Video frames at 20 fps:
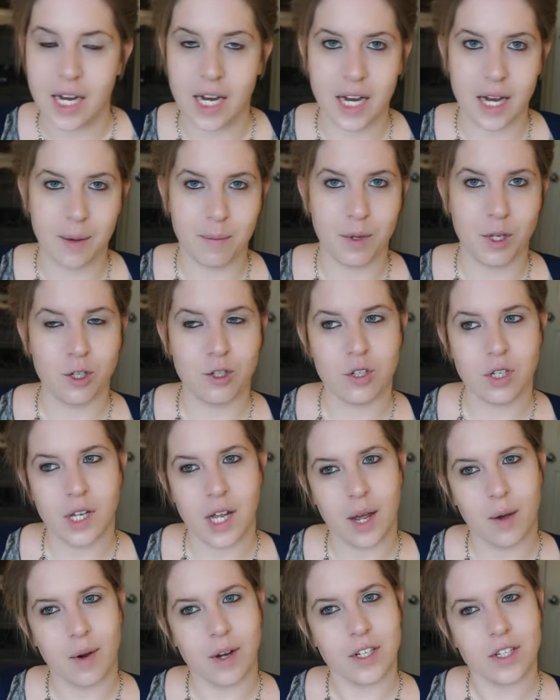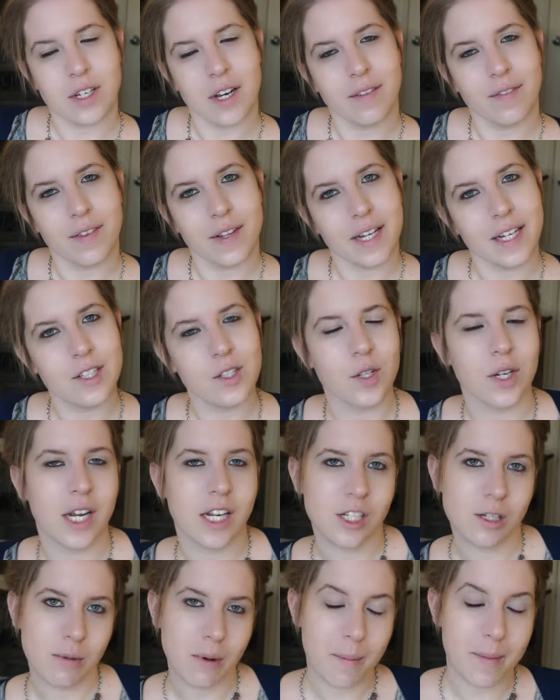show. Usually I watch Netflix or
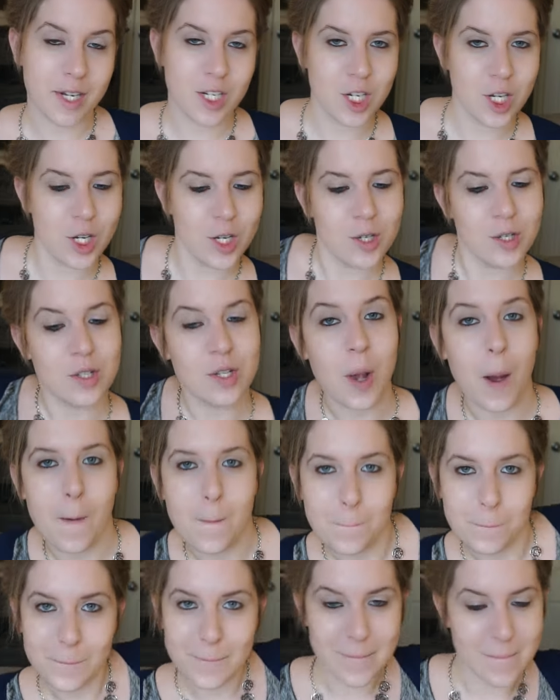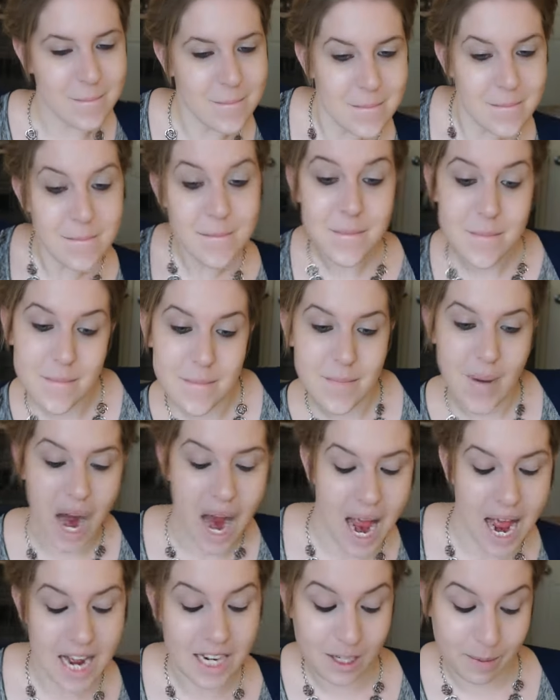catch up on my shows, so
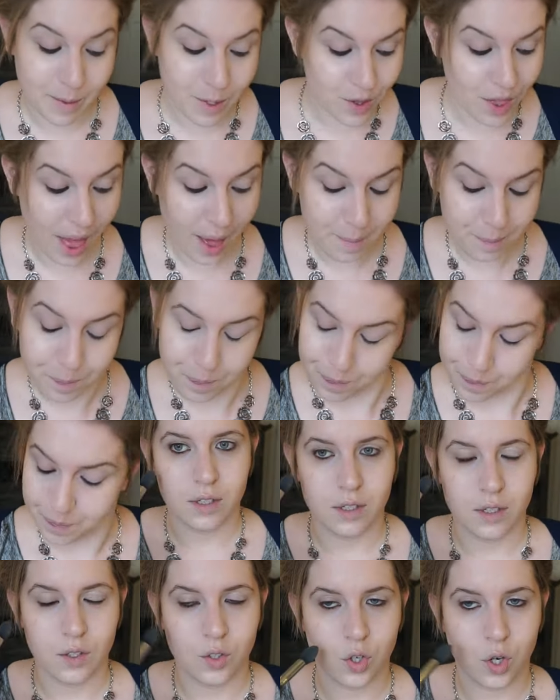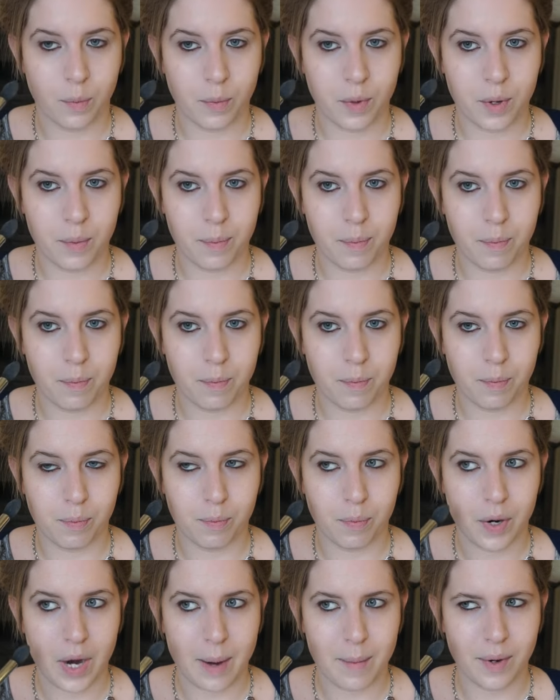had to meet that. Normal
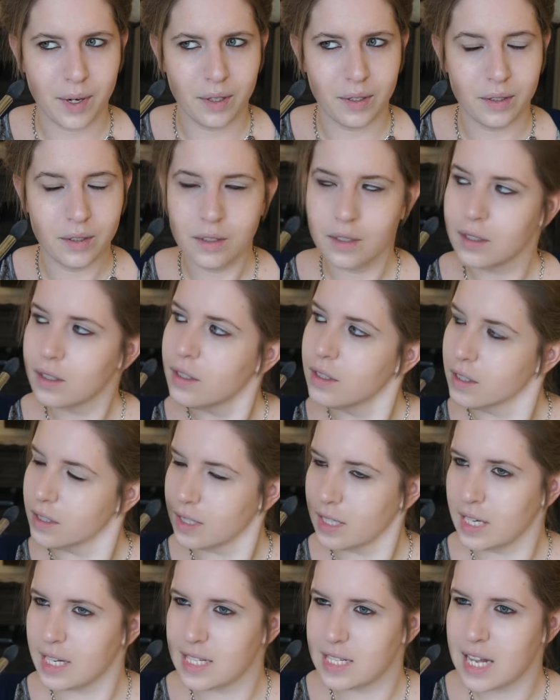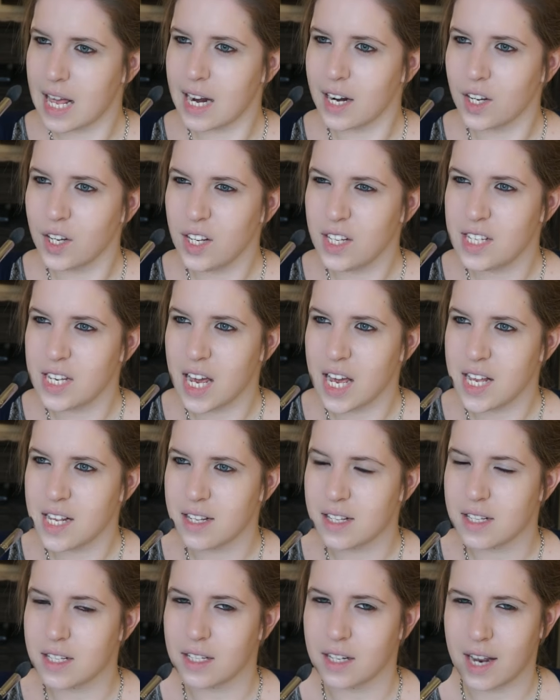primer. Is that a good
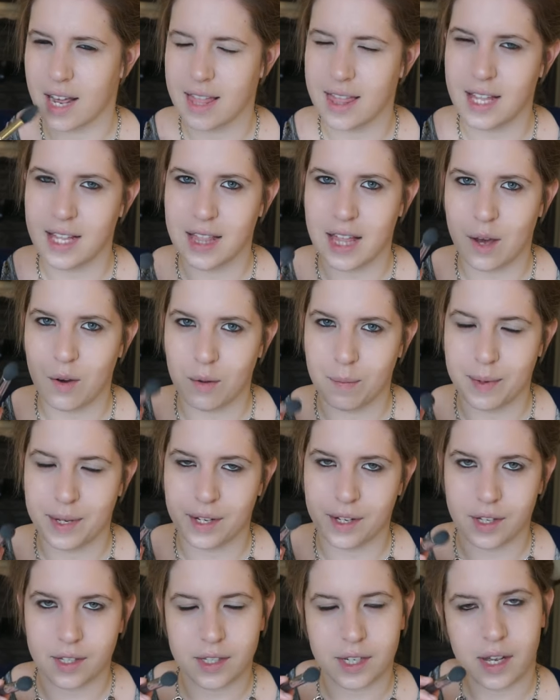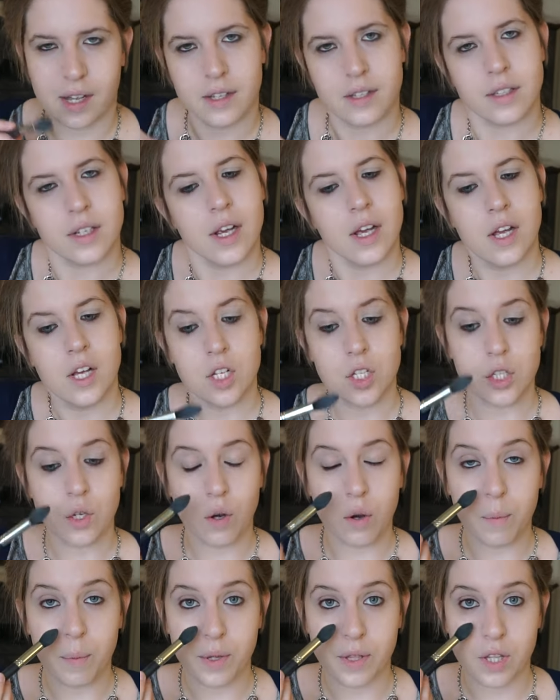test? I think that will be a good test.
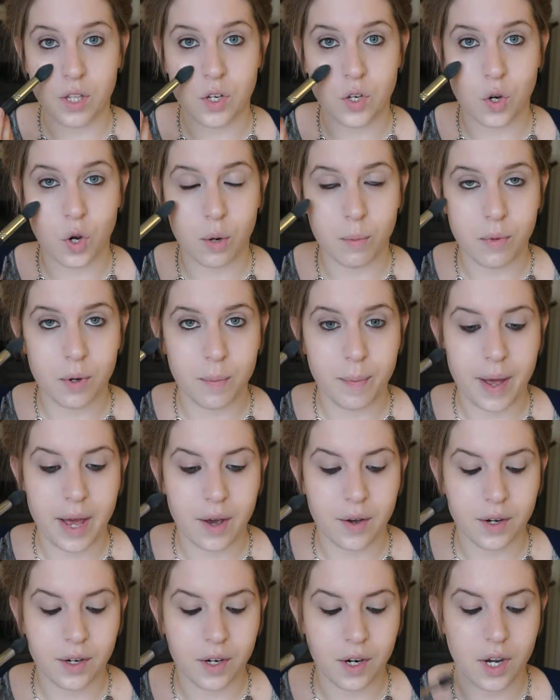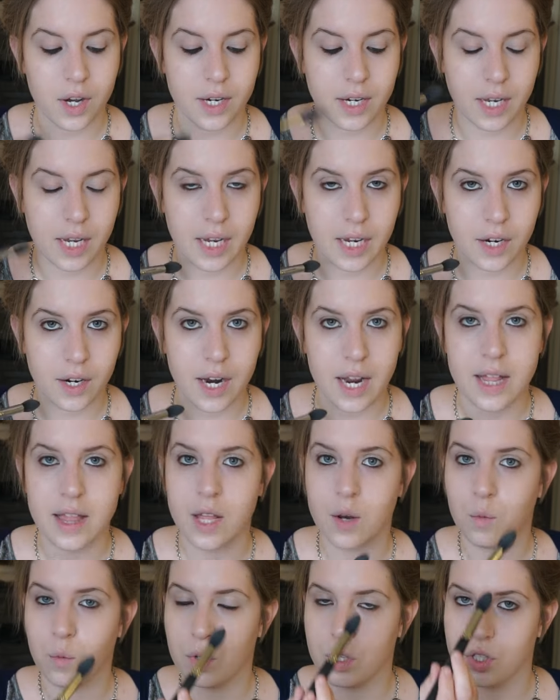So we'll put the normal powder on here
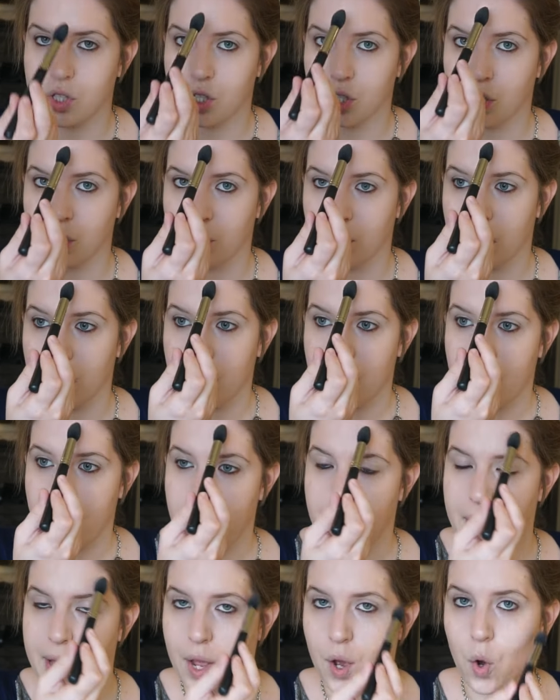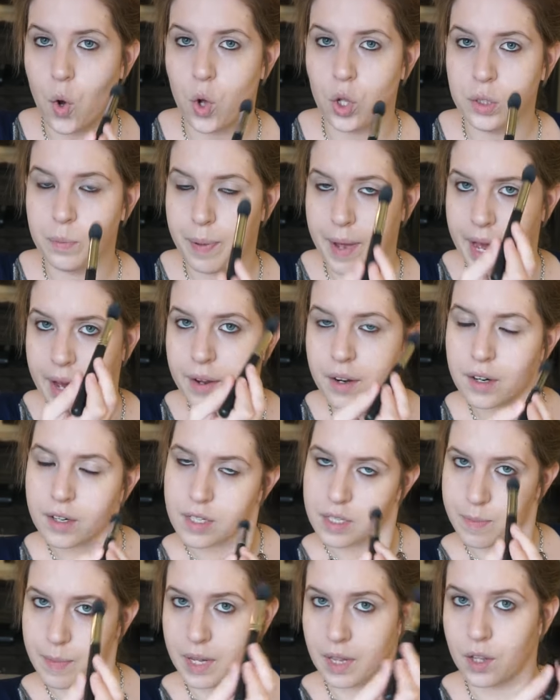and then we'll do my old
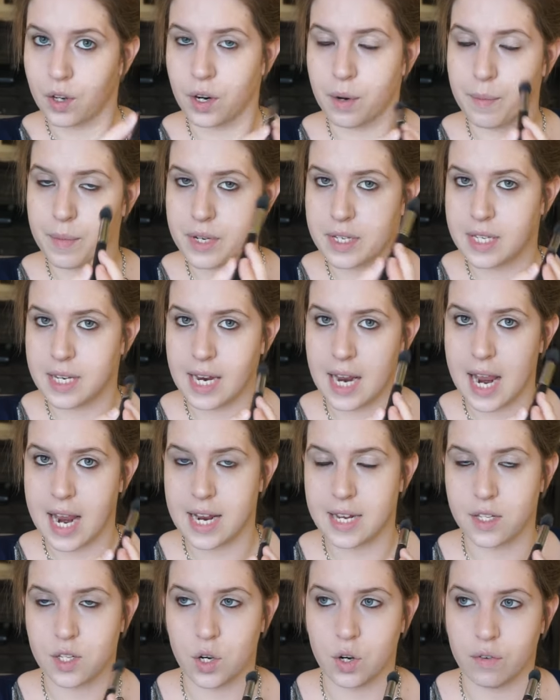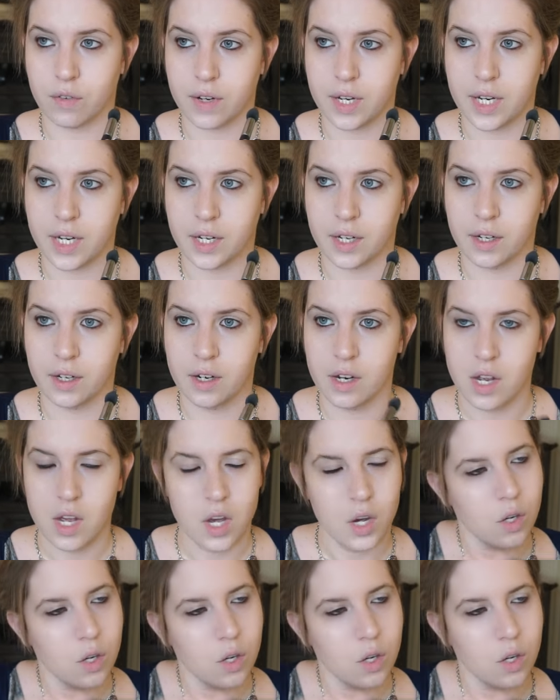powders, my Laura Mercier's, over here.